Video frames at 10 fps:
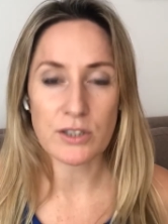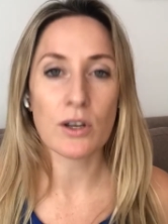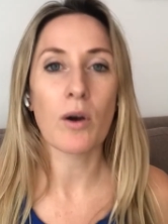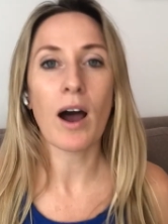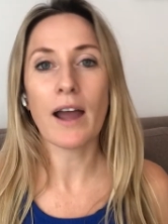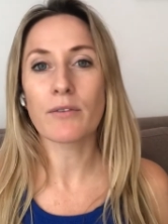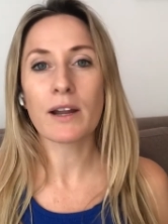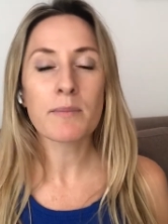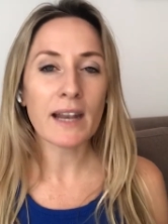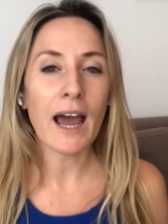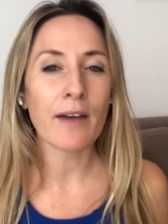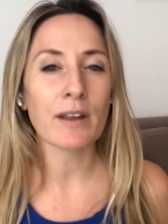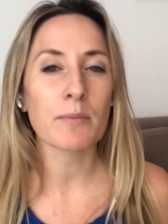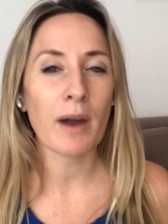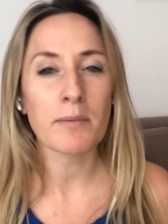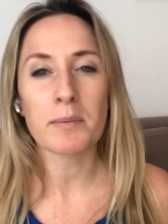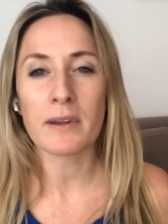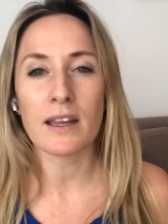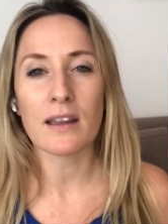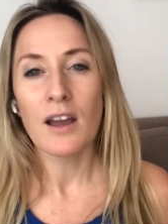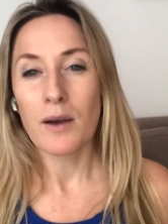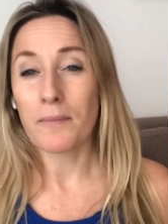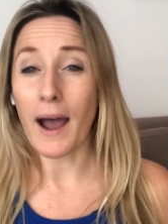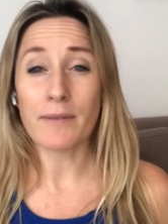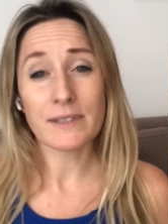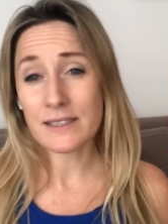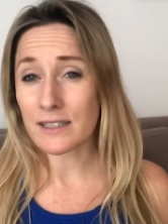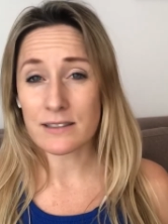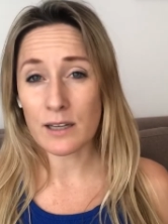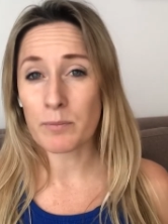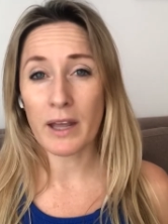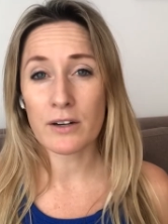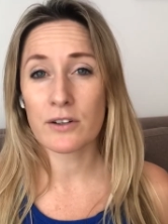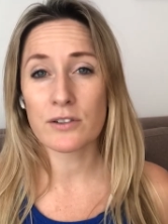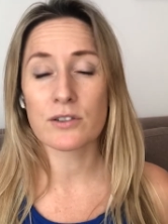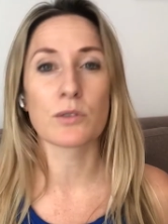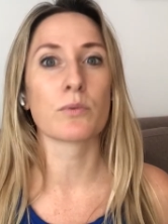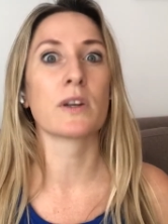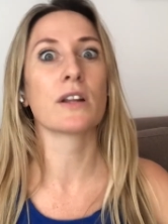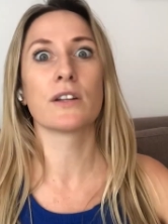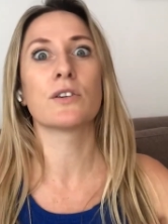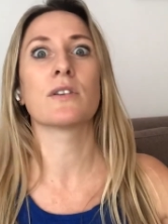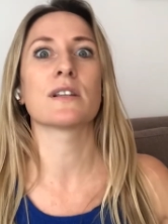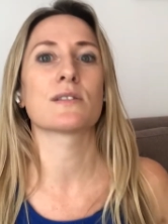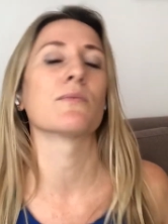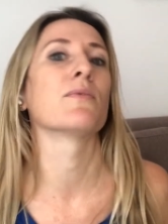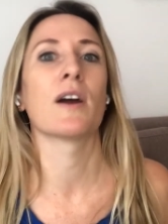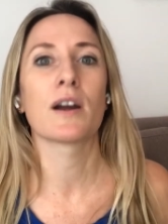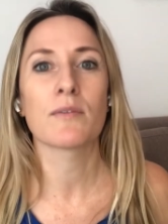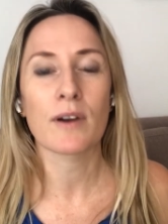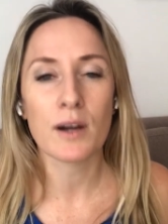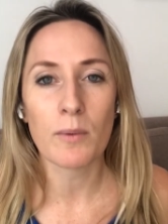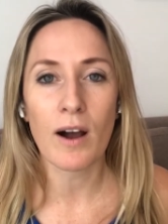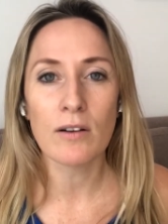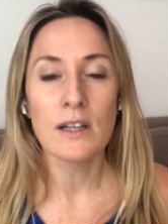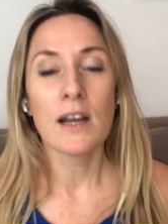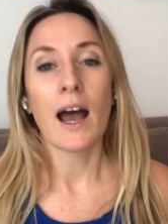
So I recommend having probably five to six competitors to really do this very, very well.